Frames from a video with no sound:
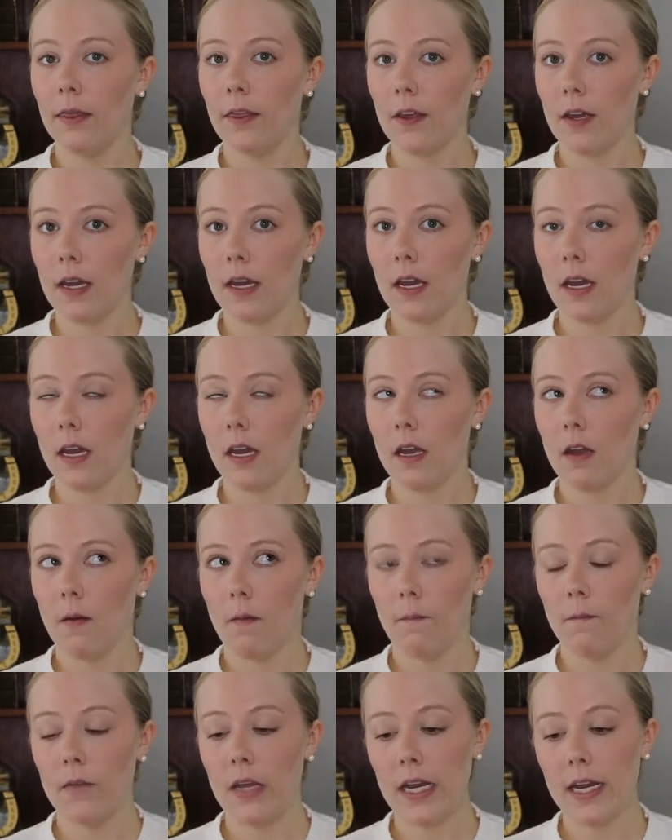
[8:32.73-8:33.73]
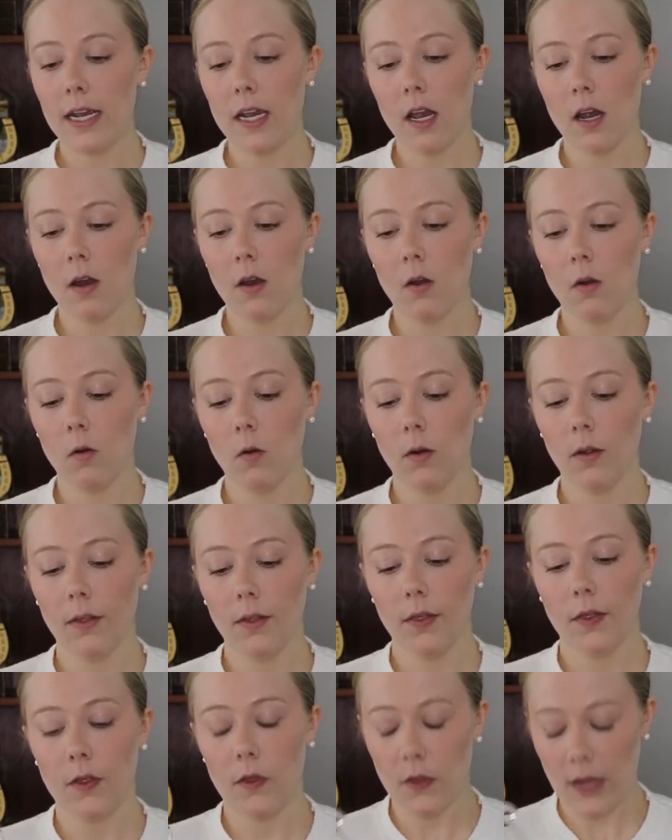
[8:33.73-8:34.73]
the video
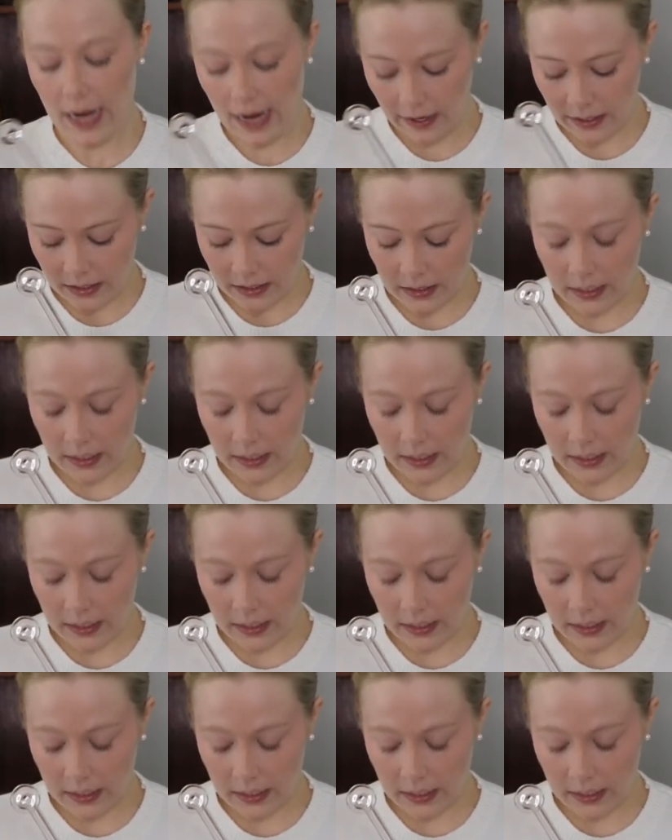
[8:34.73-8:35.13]
that